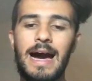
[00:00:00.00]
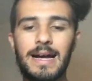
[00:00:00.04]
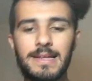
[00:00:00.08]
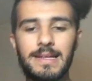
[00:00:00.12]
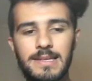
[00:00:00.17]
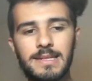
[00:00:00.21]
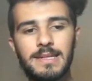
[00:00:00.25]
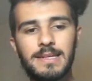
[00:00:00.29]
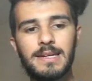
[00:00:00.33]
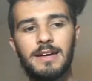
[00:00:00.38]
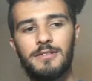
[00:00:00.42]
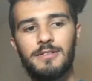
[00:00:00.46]
I
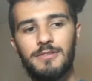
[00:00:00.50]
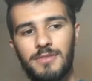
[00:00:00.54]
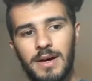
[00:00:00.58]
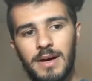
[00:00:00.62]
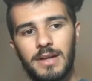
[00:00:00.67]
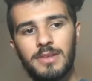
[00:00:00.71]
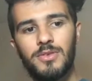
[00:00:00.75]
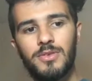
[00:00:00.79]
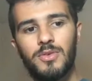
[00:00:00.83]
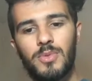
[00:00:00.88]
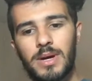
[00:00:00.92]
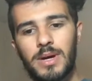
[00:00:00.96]
think I
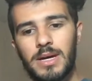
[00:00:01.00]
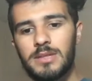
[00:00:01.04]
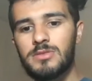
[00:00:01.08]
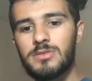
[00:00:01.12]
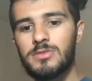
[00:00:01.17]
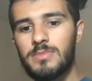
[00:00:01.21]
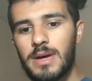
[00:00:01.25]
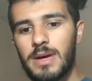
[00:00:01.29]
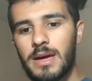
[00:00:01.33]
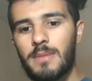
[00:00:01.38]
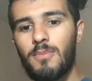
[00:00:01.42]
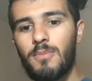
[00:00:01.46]
found a way
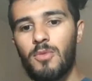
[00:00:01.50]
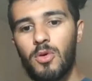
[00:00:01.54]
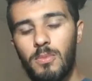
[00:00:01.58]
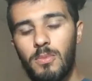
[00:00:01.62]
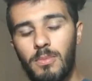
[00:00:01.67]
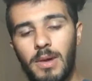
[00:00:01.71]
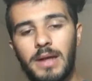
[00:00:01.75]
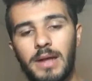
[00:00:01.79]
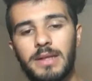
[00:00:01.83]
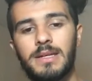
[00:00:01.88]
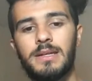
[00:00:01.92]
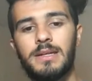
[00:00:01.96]
to make more
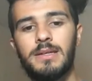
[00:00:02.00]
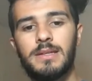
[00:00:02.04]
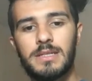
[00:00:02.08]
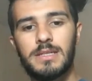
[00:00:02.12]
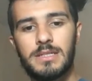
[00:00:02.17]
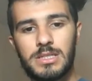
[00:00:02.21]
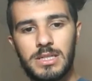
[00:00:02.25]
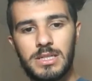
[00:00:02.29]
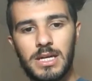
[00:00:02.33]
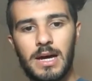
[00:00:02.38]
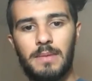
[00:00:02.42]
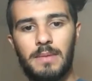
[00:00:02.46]
money in
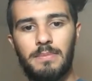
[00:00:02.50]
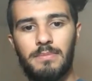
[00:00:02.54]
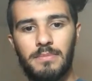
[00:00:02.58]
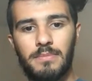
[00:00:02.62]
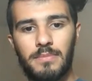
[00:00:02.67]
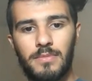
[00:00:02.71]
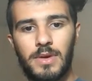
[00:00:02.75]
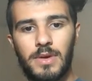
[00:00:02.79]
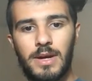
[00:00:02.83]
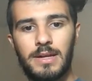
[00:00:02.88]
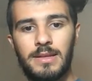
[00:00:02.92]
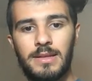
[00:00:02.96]
this shop,
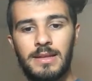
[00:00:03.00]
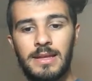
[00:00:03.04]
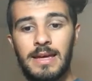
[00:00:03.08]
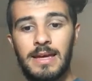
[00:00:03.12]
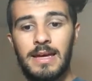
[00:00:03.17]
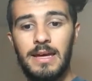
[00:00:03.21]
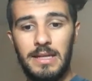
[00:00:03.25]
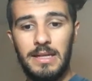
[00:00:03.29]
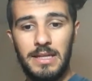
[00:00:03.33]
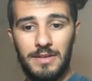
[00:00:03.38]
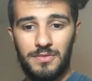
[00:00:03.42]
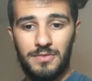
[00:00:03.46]
right?
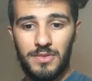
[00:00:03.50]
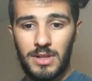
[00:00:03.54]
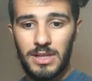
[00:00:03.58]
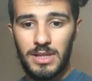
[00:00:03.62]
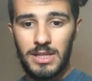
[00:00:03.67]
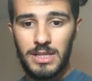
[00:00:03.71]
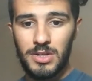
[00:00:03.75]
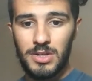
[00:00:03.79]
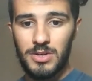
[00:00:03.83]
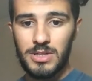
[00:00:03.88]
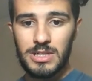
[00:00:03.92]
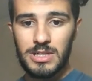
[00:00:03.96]
And if the
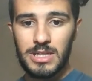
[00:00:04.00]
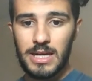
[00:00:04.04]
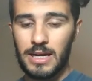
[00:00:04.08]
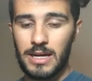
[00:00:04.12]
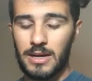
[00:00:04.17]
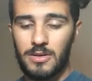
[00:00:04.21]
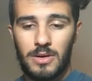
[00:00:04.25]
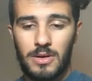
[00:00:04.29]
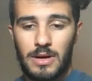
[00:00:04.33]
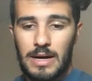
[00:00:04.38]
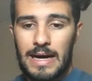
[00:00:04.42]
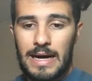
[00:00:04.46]
leader is
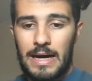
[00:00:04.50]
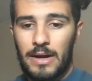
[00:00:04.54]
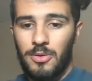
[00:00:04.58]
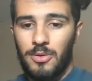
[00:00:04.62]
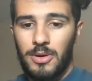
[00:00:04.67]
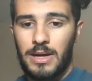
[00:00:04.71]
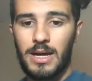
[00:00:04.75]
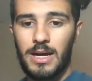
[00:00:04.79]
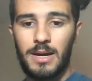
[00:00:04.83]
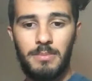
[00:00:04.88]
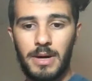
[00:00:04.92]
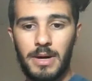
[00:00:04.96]
like, I
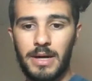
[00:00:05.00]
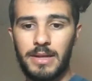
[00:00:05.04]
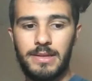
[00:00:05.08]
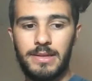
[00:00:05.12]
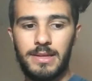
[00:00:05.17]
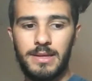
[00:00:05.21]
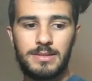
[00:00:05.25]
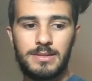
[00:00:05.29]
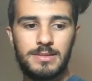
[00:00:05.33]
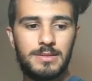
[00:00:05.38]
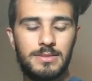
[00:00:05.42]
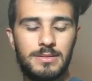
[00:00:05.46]
don't care about
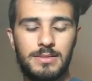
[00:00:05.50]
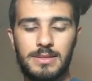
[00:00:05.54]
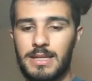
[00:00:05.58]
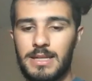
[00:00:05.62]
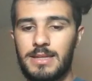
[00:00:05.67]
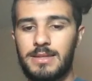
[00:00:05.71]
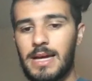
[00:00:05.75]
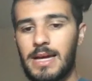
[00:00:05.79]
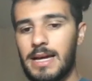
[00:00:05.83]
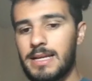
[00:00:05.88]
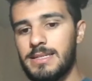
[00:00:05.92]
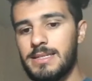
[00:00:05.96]
this,
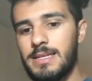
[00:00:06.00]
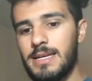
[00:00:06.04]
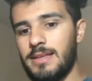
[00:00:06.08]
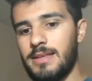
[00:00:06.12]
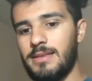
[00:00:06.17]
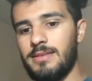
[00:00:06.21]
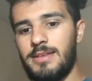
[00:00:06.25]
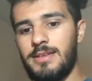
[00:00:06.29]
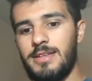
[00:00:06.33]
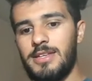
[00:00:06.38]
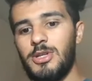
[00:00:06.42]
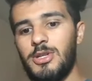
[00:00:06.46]
then that's
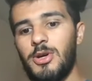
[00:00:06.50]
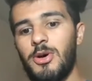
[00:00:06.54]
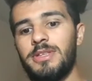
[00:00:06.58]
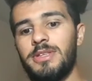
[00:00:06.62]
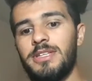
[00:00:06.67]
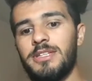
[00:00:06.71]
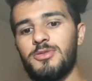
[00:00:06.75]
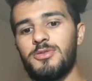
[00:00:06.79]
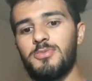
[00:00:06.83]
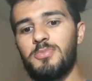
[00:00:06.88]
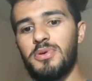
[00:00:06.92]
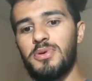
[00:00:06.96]
it. You don't
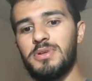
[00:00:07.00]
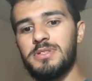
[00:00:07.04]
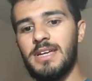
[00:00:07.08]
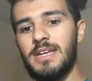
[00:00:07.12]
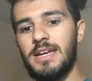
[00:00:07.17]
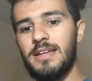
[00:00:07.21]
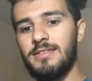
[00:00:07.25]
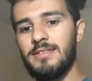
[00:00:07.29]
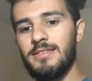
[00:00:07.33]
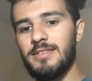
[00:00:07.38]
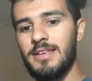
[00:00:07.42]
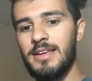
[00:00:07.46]
need to
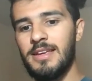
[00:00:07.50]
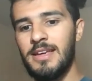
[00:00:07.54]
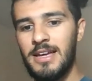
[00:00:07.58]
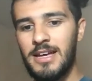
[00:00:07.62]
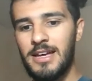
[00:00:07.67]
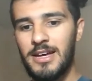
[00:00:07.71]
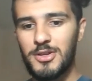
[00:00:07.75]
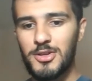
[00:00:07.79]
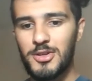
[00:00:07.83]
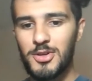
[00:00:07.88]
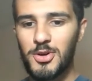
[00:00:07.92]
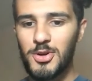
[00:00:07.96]
present
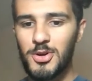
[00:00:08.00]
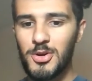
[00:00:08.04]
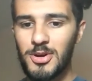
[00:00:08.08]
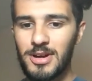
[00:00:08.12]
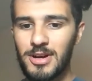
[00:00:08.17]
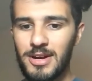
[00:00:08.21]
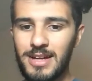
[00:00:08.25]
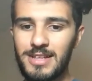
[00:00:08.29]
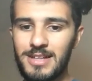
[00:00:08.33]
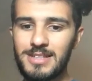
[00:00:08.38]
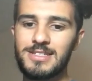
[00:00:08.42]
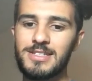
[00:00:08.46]

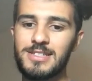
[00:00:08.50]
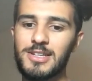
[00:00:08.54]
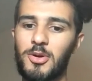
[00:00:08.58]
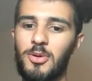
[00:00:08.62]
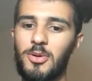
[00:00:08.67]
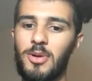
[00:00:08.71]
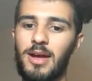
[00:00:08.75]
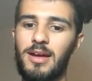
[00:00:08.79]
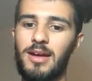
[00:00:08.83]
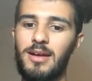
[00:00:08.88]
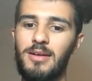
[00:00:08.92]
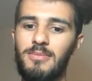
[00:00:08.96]
your
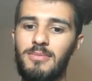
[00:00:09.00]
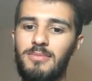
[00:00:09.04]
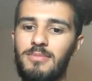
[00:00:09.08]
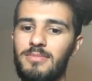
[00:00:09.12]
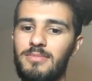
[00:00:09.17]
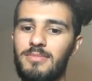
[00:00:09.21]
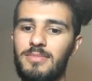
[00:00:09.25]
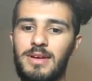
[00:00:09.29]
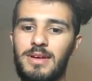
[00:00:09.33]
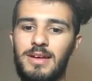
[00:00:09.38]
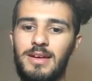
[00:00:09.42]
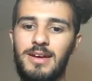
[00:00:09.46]

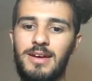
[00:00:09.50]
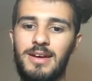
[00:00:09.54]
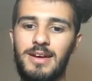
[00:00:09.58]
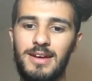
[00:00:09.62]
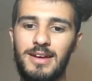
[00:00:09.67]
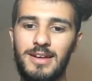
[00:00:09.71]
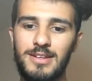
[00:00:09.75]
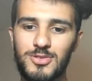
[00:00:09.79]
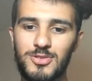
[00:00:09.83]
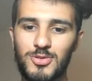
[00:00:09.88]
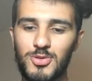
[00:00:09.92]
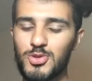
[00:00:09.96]
Instagram
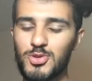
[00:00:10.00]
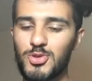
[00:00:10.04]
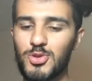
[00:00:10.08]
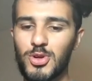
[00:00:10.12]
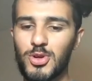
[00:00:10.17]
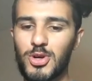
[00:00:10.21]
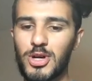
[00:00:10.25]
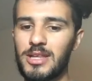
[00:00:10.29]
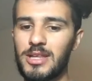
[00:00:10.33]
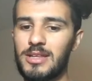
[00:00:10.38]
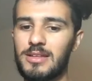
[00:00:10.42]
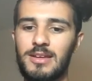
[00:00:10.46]

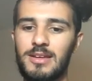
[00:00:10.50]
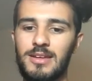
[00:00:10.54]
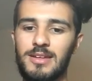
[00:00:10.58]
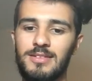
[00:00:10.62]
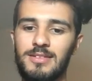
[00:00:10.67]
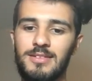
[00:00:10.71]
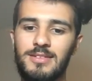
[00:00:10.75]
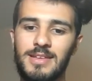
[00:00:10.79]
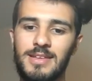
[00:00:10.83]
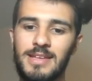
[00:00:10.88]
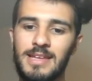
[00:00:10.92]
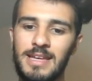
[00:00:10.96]
social
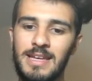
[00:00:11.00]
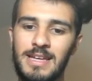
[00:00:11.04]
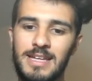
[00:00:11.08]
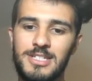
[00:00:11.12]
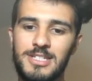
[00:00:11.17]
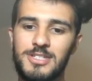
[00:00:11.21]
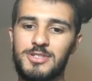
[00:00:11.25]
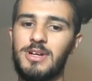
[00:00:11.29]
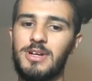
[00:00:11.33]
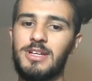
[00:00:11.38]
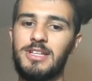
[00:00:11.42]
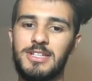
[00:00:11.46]
content
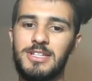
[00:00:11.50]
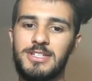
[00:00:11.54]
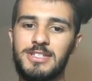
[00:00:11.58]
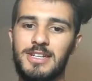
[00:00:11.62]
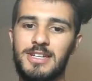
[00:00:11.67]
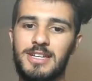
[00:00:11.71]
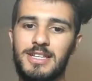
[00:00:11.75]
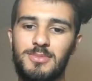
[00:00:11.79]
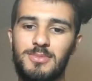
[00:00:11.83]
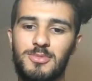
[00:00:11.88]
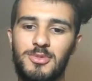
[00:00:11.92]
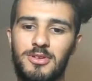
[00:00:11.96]

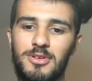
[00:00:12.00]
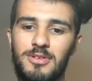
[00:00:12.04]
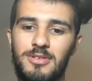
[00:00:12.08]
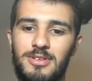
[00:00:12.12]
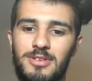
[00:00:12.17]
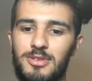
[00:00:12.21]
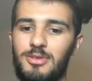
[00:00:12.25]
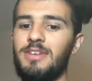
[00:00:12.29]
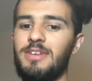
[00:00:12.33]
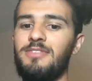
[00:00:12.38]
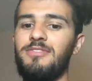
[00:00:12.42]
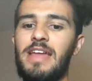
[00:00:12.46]
strategy anymore.
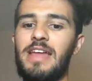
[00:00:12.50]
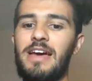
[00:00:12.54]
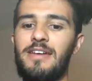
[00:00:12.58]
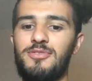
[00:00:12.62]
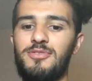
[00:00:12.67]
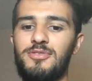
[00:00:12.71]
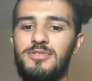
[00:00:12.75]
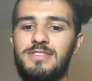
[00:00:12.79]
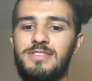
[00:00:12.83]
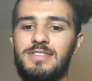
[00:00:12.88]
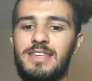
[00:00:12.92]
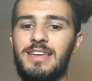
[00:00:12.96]
You don't even
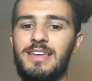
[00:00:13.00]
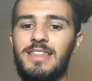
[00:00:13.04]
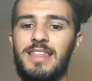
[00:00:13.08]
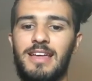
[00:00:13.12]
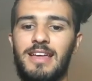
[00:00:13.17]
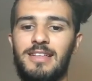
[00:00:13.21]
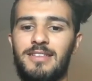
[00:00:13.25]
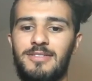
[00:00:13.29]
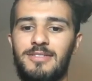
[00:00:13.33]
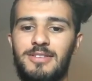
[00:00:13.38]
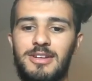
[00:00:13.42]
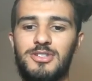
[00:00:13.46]
have to say
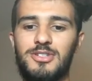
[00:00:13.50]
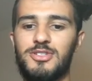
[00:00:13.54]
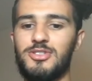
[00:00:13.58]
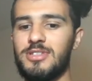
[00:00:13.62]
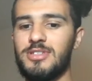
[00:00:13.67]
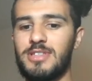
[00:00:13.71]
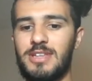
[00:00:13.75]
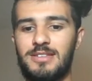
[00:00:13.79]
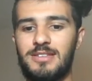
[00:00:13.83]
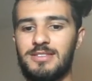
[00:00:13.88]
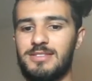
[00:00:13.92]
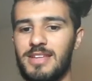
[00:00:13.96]
that. You
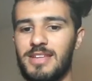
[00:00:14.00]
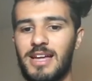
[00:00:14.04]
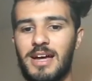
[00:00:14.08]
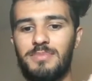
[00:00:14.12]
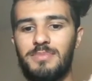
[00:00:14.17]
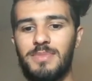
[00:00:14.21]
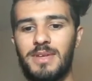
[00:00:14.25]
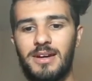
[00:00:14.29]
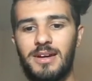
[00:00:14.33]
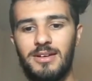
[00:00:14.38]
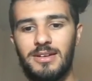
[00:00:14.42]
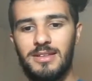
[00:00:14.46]
just can
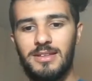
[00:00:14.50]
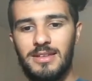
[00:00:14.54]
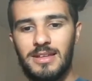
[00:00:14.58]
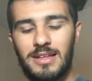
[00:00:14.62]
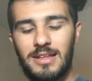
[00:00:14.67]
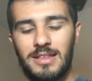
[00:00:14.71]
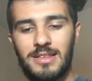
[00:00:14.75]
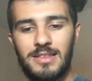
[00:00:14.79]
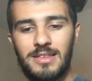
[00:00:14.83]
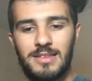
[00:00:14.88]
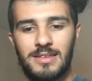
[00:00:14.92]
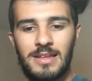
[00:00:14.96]
stop there
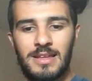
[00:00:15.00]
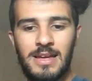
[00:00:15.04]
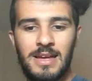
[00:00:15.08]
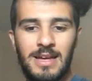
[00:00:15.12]
and